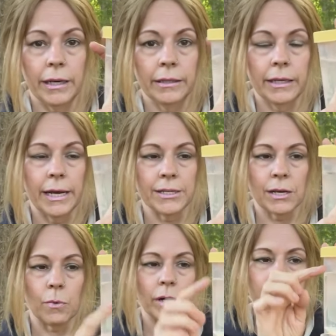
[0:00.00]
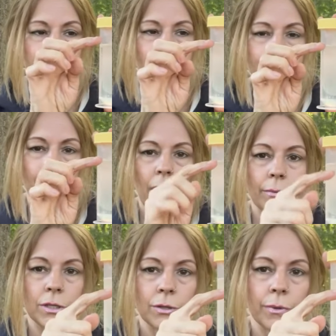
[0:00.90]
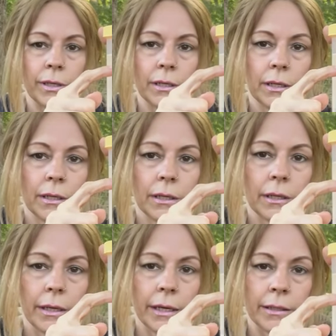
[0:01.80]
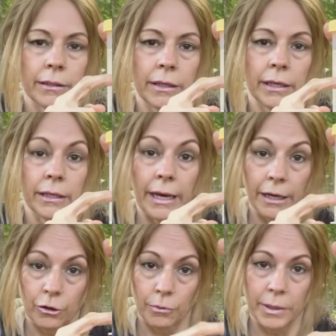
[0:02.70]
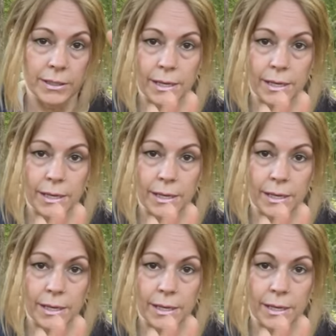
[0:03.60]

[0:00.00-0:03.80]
And then as I wanted to taper, I would do it in, in increments.